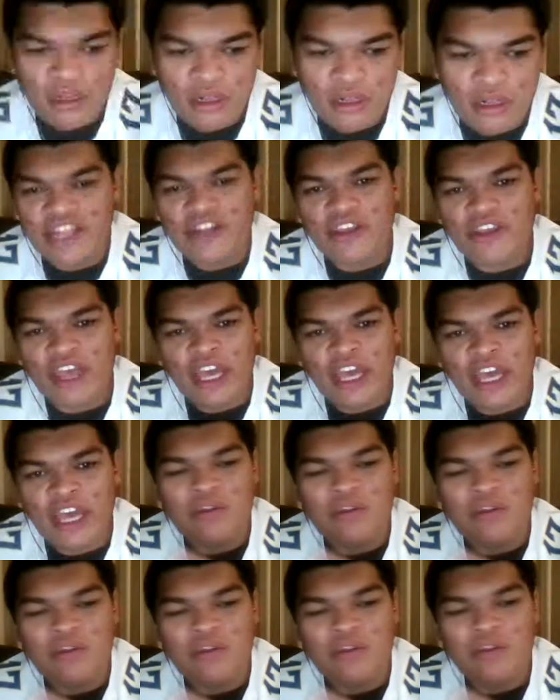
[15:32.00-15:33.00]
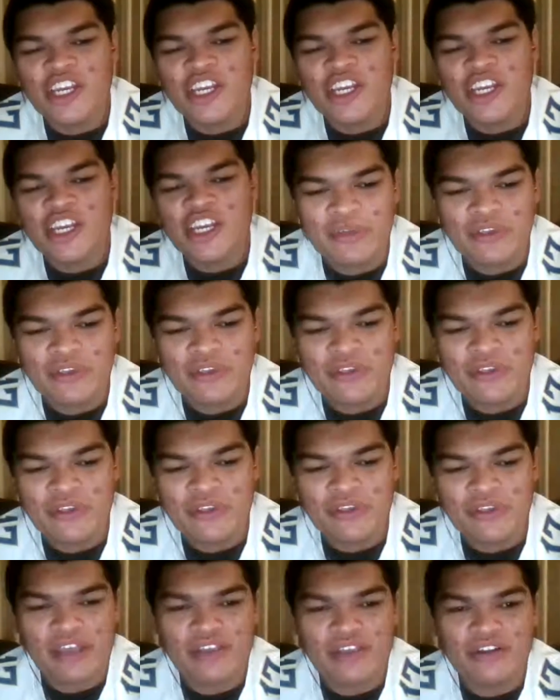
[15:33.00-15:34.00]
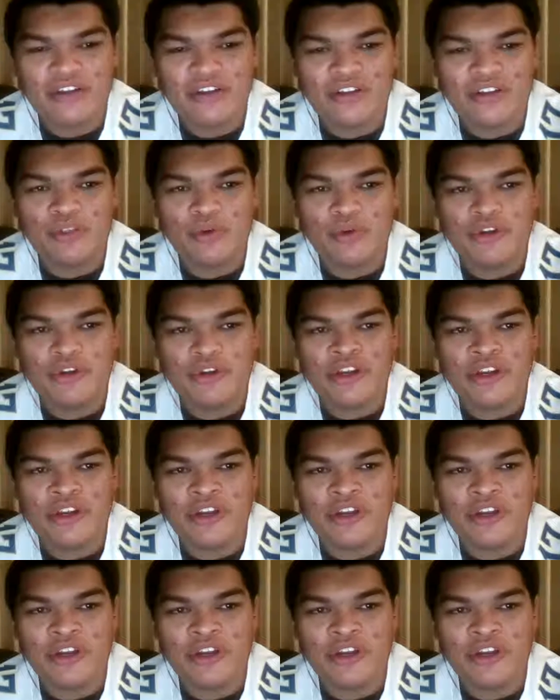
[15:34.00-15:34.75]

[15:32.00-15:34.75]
And I don't want to hear people talking on Twitter and